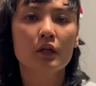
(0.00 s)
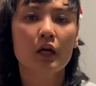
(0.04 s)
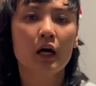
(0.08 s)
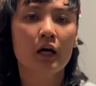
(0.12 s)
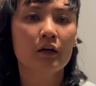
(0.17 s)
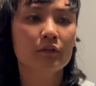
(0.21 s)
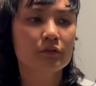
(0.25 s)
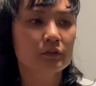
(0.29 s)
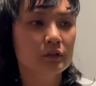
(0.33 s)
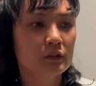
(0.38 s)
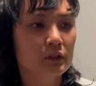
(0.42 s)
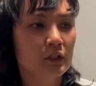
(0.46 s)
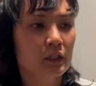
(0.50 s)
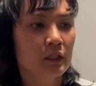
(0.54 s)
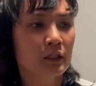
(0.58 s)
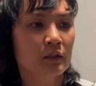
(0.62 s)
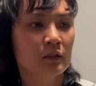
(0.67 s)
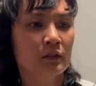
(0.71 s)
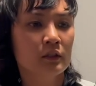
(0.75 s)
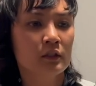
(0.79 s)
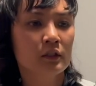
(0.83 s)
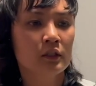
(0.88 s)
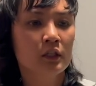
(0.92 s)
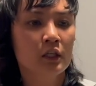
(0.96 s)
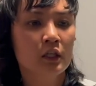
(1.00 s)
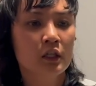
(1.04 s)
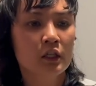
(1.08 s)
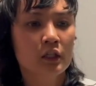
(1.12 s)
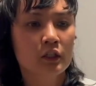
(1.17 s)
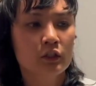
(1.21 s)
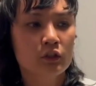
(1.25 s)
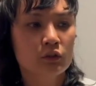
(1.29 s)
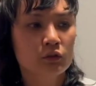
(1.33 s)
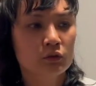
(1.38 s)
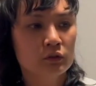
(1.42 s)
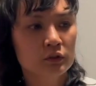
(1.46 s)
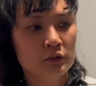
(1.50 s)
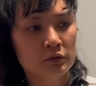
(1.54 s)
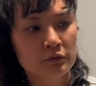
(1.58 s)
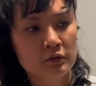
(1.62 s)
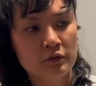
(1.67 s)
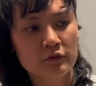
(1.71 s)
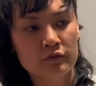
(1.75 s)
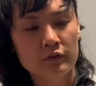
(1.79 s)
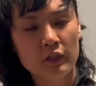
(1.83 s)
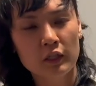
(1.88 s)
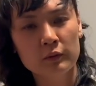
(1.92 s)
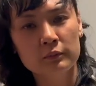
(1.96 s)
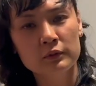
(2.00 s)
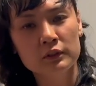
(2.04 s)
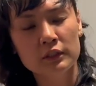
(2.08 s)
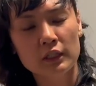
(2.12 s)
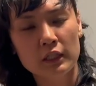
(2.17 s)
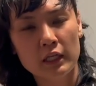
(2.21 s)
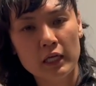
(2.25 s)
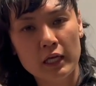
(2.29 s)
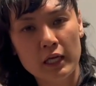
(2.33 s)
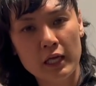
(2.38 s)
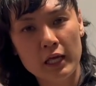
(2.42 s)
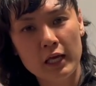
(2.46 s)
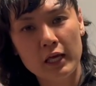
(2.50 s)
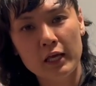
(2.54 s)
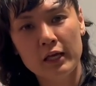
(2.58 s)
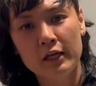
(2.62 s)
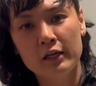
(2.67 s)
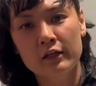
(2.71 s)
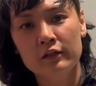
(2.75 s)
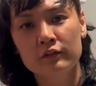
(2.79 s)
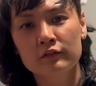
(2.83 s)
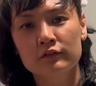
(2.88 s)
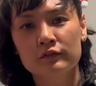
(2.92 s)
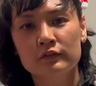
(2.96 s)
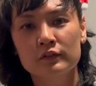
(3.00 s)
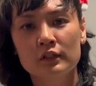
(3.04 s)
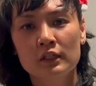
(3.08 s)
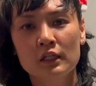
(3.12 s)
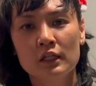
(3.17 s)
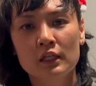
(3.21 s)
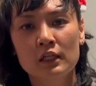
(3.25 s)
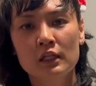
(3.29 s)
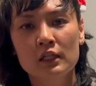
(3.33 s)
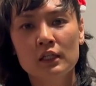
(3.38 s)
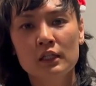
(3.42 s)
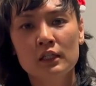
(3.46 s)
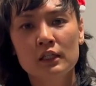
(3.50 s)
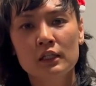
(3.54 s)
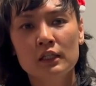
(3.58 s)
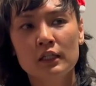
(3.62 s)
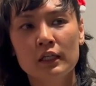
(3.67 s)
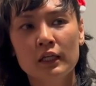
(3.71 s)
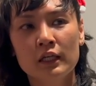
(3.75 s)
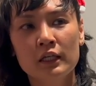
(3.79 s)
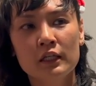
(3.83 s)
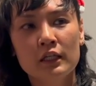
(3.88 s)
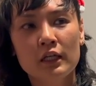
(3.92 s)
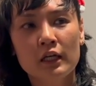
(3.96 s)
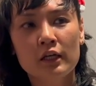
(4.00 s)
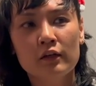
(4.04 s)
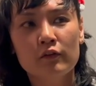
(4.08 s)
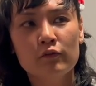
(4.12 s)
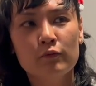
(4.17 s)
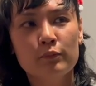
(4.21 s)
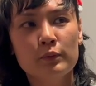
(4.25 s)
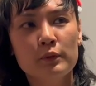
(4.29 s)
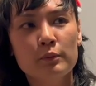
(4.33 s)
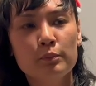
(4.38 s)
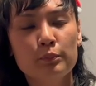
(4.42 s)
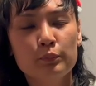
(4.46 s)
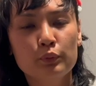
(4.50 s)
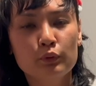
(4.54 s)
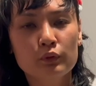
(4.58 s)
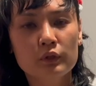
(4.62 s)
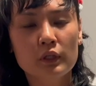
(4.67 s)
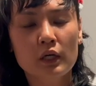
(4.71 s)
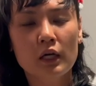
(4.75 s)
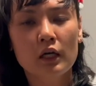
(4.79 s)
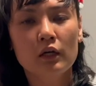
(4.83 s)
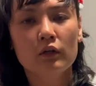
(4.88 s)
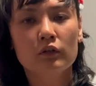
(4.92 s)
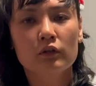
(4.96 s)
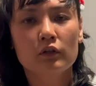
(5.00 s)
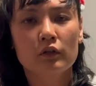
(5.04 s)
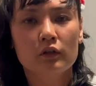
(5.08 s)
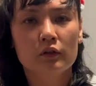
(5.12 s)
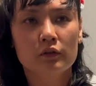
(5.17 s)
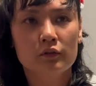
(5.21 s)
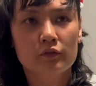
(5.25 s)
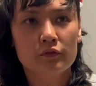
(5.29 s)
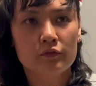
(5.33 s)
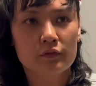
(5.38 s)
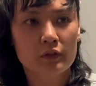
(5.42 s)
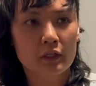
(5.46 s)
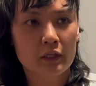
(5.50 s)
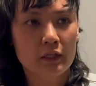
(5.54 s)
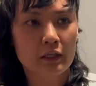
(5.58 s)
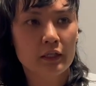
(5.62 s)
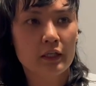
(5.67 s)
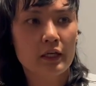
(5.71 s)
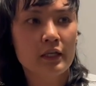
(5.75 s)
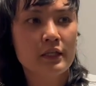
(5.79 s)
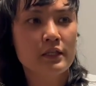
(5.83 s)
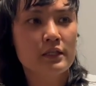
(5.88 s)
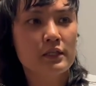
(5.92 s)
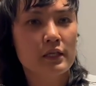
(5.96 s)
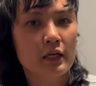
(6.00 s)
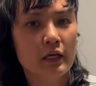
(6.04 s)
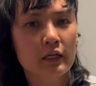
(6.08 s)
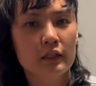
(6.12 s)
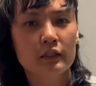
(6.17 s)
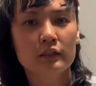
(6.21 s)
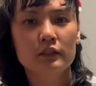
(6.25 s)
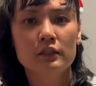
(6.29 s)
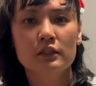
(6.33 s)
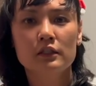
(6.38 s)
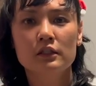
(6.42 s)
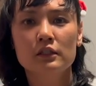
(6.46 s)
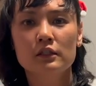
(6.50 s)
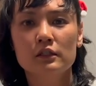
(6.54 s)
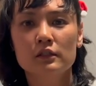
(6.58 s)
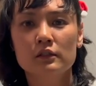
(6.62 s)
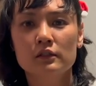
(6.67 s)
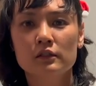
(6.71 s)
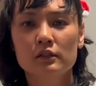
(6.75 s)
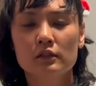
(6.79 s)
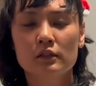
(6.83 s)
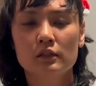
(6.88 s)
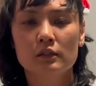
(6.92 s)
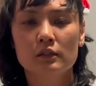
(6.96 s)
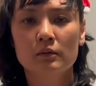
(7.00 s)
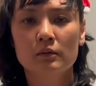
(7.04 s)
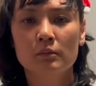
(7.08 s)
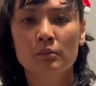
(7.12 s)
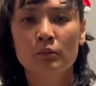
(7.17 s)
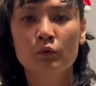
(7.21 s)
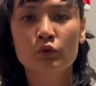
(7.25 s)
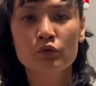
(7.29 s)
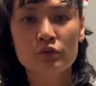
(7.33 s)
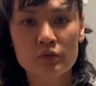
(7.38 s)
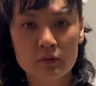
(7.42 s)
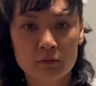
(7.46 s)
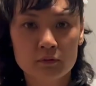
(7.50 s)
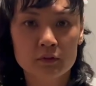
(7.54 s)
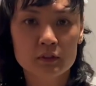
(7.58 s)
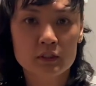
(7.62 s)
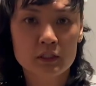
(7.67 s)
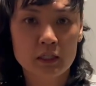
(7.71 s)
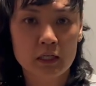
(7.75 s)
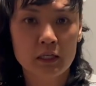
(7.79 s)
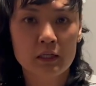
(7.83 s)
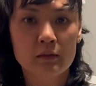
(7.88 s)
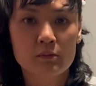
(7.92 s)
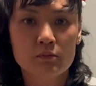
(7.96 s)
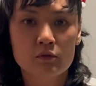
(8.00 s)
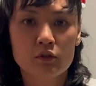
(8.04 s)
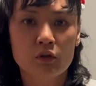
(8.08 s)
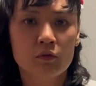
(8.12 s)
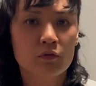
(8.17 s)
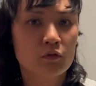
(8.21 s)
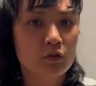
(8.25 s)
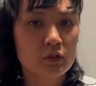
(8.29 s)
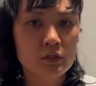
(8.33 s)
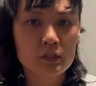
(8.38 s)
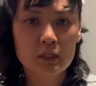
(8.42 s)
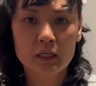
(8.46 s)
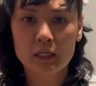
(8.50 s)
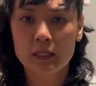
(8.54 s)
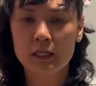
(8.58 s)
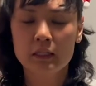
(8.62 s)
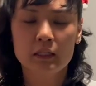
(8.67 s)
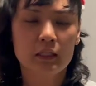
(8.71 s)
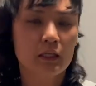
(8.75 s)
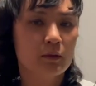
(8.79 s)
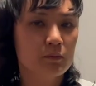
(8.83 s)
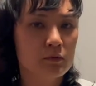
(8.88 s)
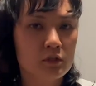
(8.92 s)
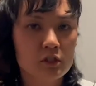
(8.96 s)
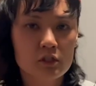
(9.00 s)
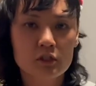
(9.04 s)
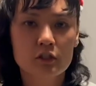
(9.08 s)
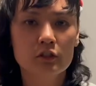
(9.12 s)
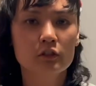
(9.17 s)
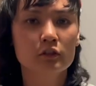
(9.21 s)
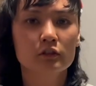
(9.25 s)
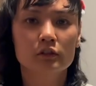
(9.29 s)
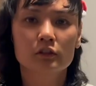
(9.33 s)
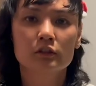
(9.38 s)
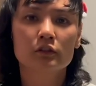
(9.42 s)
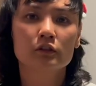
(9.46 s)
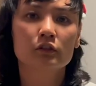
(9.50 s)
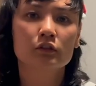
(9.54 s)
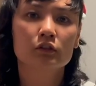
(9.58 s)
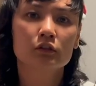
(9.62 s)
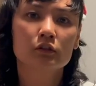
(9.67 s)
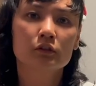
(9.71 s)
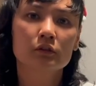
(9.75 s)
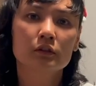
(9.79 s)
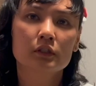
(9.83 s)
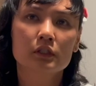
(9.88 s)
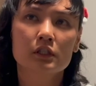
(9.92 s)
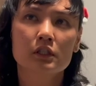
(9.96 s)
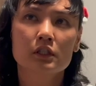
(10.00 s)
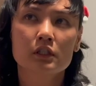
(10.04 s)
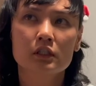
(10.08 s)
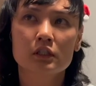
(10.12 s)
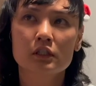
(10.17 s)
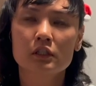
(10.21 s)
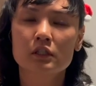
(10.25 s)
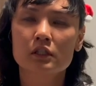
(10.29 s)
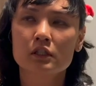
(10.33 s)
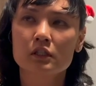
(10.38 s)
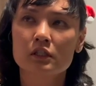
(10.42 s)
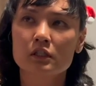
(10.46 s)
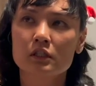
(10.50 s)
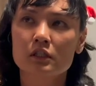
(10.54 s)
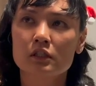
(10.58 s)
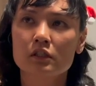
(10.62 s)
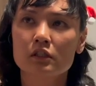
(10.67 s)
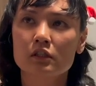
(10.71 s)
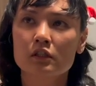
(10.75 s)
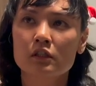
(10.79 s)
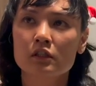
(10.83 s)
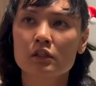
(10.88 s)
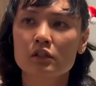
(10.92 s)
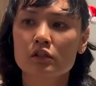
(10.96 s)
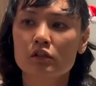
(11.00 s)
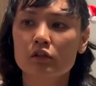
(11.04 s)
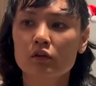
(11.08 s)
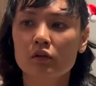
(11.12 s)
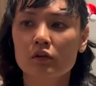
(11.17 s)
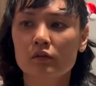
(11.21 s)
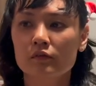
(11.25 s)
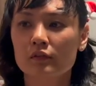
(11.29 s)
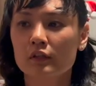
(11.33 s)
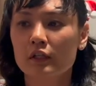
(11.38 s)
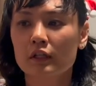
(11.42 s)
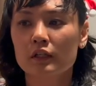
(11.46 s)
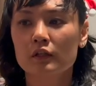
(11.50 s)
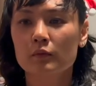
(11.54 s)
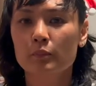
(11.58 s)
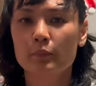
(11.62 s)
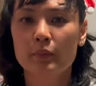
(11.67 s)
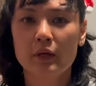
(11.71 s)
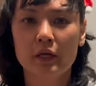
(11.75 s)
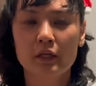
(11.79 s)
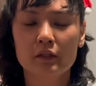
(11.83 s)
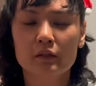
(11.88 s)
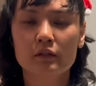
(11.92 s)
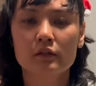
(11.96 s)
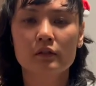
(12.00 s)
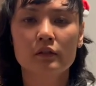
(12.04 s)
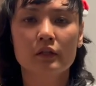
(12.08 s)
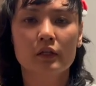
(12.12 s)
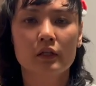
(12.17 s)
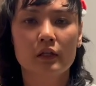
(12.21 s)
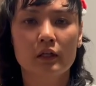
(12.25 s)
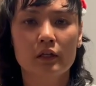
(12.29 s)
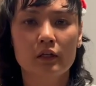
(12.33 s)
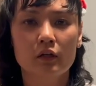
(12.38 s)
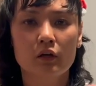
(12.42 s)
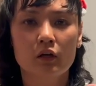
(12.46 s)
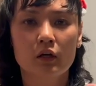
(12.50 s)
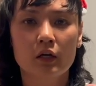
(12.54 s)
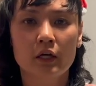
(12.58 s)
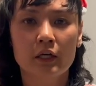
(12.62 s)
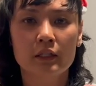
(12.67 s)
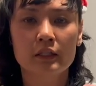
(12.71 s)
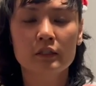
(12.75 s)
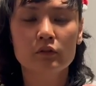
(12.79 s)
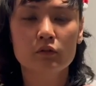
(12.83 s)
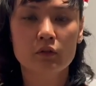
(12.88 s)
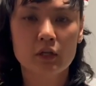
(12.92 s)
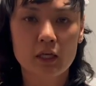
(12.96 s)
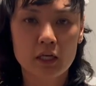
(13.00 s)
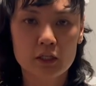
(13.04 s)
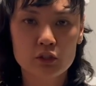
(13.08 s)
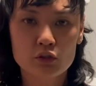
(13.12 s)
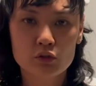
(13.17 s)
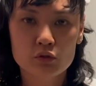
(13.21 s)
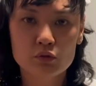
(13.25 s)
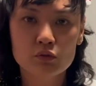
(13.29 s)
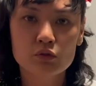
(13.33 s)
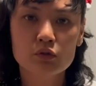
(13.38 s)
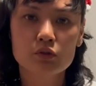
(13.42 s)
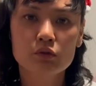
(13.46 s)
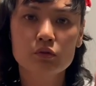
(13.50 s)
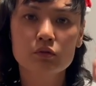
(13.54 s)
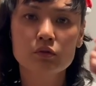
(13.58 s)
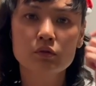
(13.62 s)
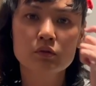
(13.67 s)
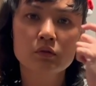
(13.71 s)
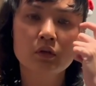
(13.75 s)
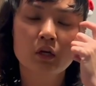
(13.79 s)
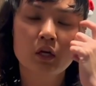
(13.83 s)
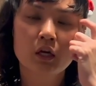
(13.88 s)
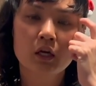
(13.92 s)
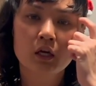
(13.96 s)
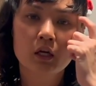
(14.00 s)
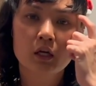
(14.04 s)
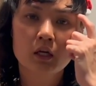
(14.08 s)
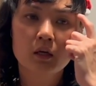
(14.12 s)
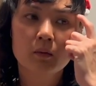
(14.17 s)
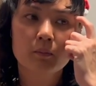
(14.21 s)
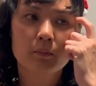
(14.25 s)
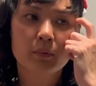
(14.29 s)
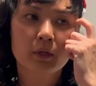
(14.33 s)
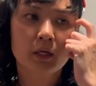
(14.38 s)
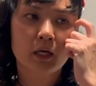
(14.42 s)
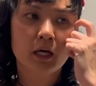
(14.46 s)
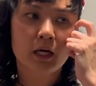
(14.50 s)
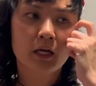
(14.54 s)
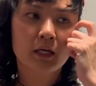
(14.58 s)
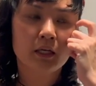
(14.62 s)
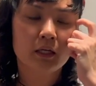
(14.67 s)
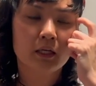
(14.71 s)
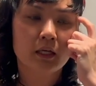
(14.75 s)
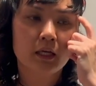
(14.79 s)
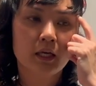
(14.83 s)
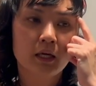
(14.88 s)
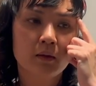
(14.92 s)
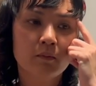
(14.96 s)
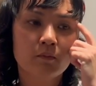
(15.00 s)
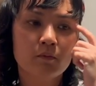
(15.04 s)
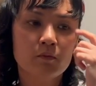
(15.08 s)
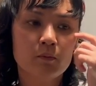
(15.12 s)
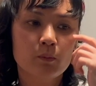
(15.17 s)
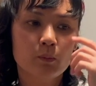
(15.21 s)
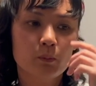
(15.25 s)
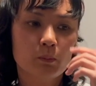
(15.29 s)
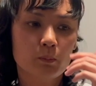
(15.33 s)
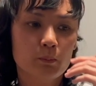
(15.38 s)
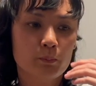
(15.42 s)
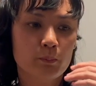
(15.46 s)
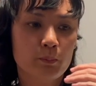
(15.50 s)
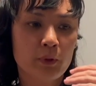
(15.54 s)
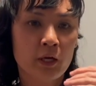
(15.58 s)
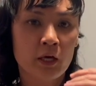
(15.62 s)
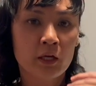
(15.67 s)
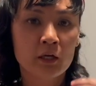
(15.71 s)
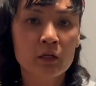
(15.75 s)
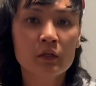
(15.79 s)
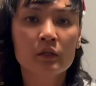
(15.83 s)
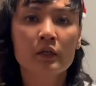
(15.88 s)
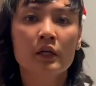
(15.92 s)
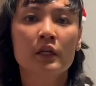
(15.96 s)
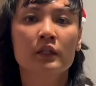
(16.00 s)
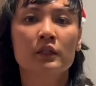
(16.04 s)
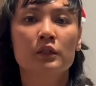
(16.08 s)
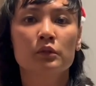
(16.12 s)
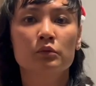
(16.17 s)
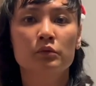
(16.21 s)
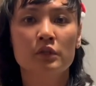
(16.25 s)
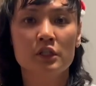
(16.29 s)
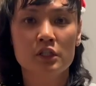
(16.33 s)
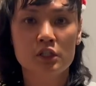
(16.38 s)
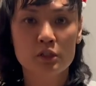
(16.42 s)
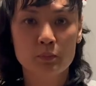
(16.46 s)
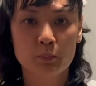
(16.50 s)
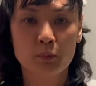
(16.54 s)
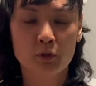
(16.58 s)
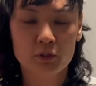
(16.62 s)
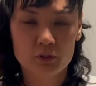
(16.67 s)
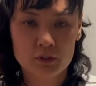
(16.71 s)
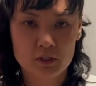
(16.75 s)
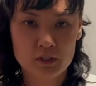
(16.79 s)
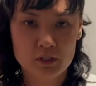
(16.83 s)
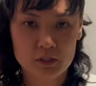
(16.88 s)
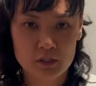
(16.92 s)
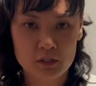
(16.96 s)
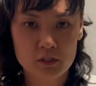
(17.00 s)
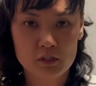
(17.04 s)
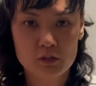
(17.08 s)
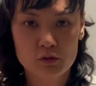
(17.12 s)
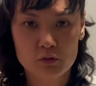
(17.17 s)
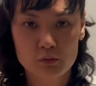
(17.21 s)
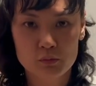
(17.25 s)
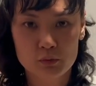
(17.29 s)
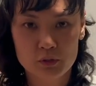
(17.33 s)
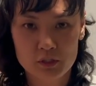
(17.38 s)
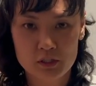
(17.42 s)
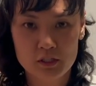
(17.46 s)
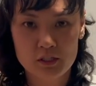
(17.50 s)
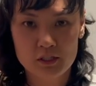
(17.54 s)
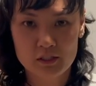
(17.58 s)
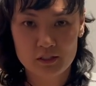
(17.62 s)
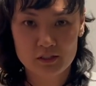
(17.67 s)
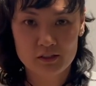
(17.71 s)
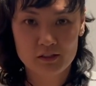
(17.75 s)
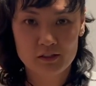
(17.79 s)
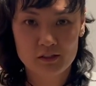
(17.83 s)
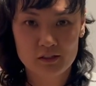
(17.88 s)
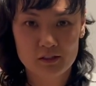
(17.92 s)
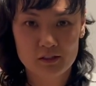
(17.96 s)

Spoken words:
After that, the refinement that I have, and I have been put out of like anxiety most of the times. Of course I get them still, it's sort of like a pattern that I need to get used to, but I am better at the responses towards it.